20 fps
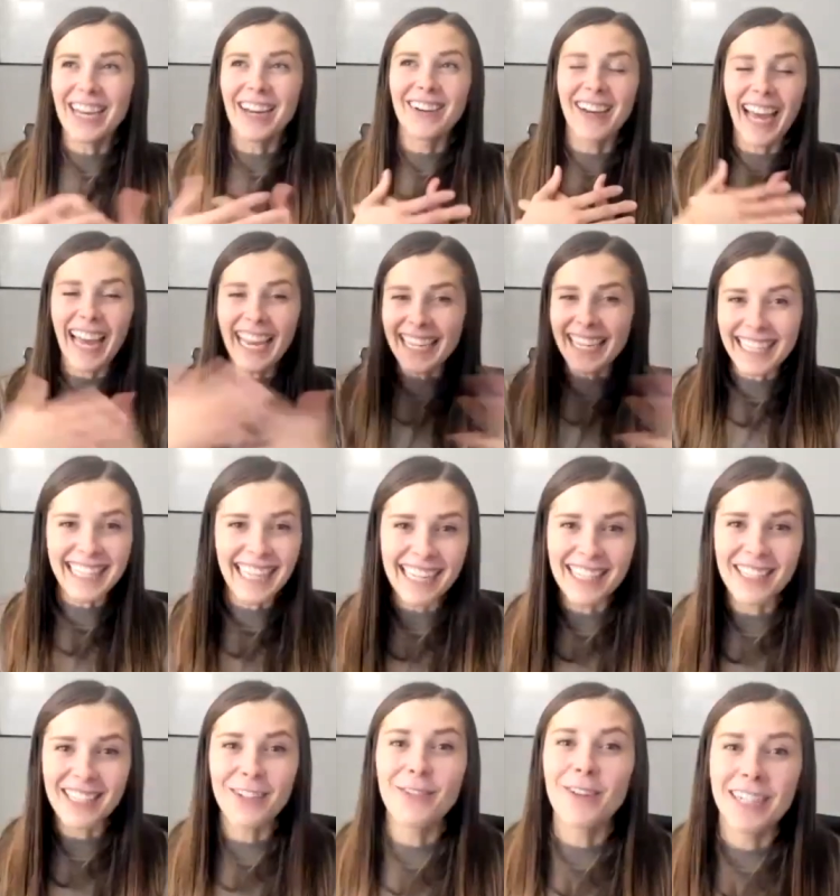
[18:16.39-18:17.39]
So any
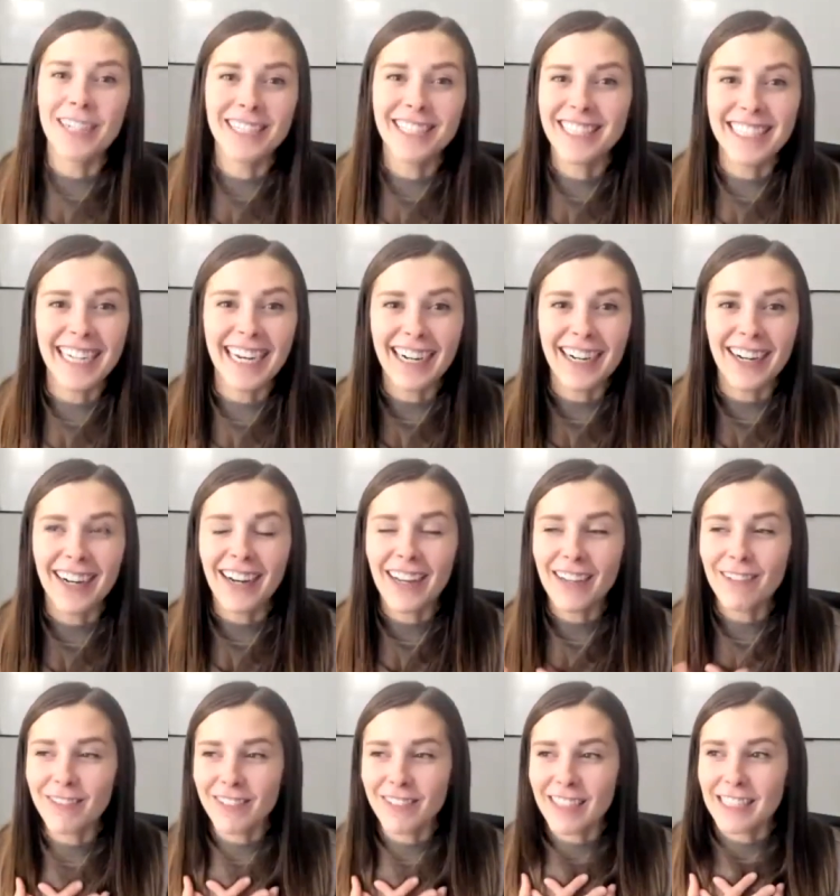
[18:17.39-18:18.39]
that you want to share
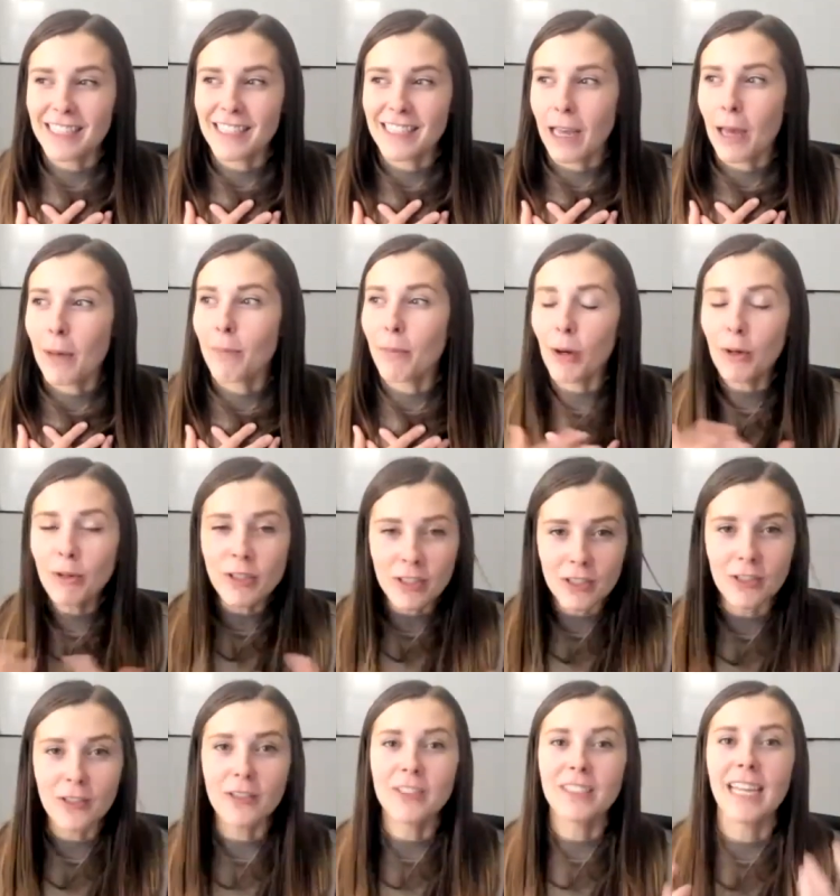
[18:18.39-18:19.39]
of these
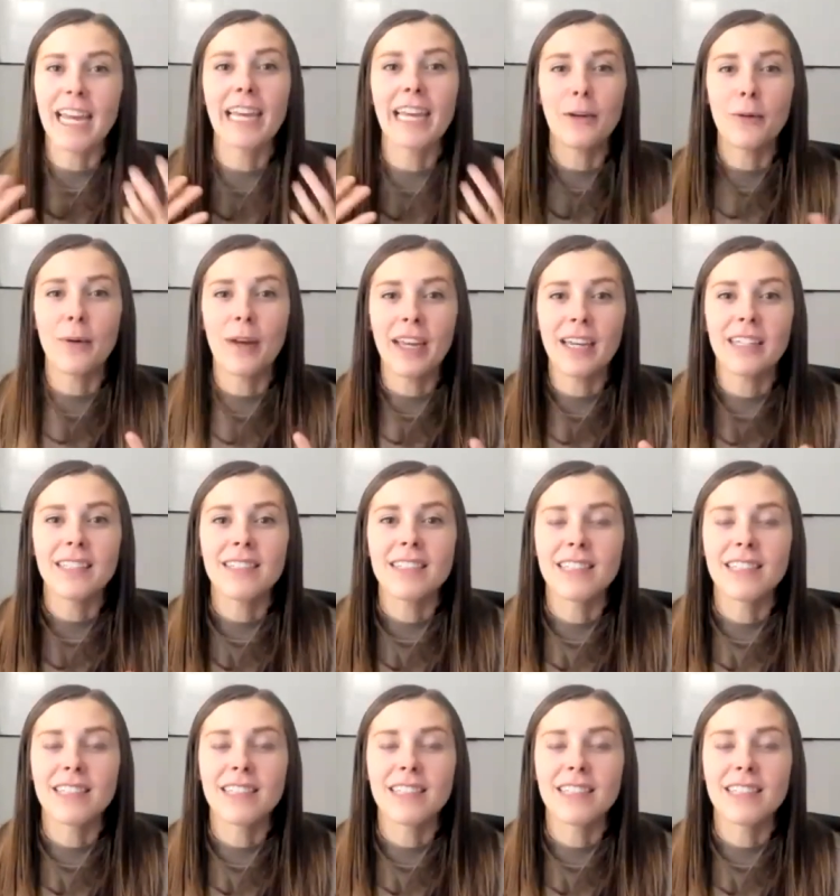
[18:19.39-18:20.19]
emotional takeaways